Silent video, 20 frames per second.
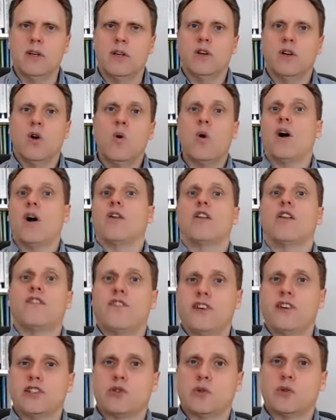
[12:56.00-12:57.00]
Who are the
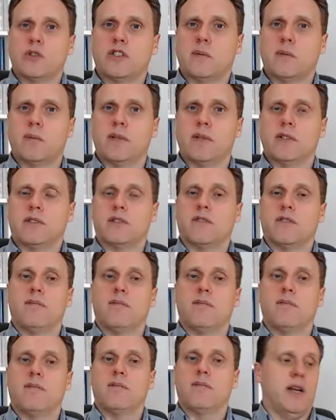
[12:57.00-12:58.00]
first recipients of
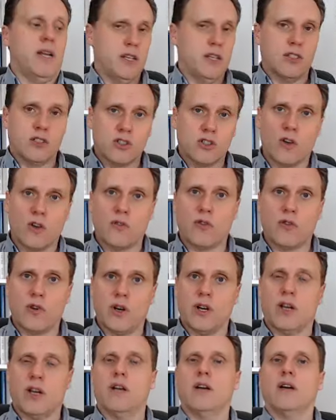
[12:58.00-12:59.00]
money?
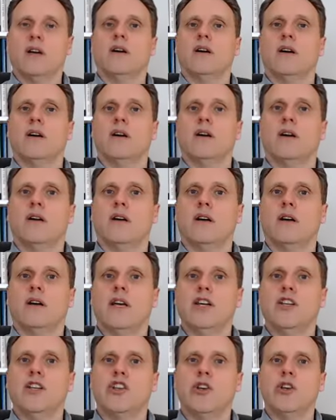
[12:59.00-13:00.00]
Sovereign
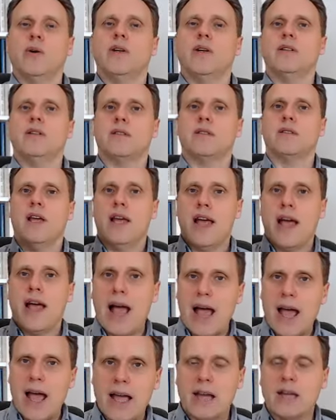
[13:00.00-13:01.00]
issuers
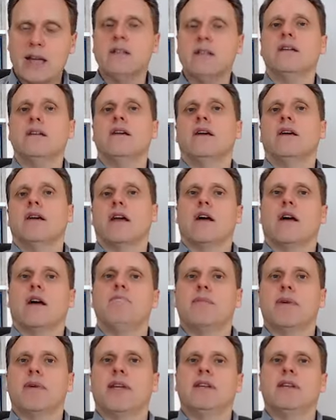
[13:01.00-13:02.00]
and
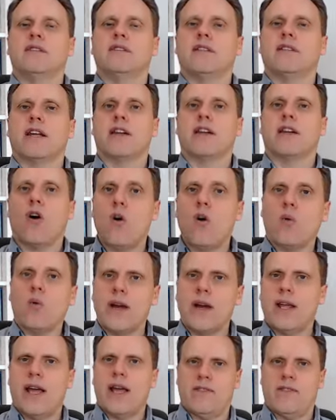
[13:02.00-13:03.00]
companies that
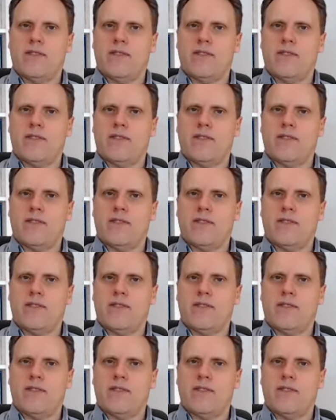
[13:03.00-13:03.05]
already have